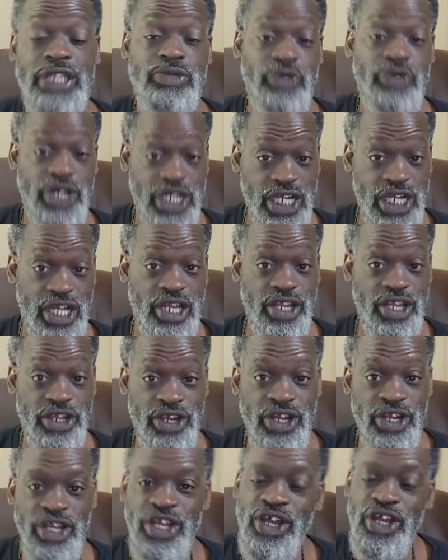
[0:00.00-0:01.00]
what color
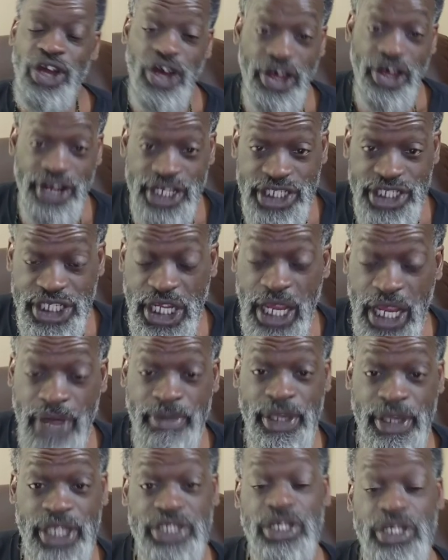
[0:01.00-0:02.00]
are the
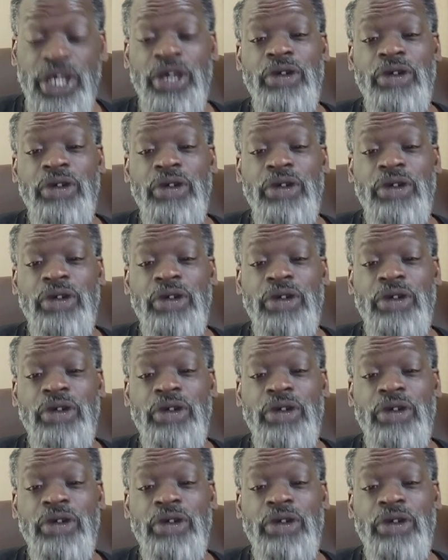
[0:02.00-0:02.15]
Gye-Nyames.